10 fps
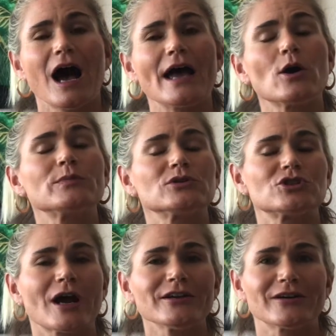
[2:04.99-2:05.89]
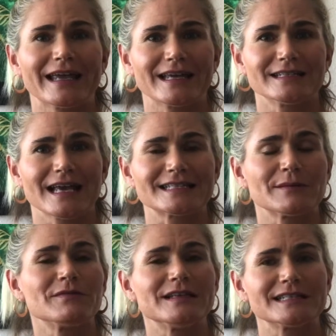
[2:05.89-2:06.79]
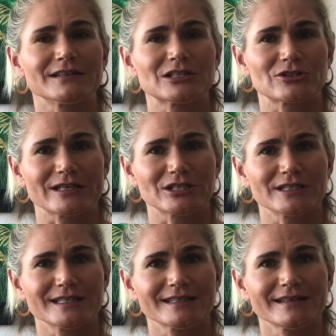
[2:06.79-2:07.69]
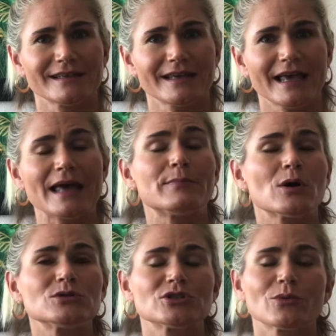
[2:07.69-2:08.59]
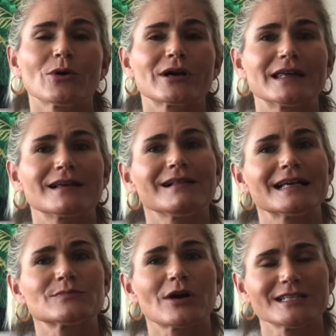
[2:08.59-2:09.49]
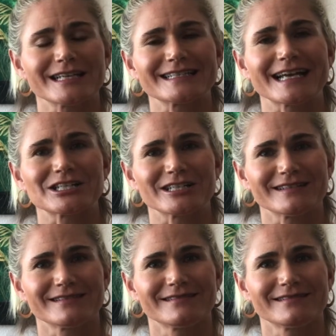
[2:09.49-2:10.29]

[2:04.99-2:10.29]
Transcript: I hope you'll try your hand at some of these illustrations and post your work in the class project section.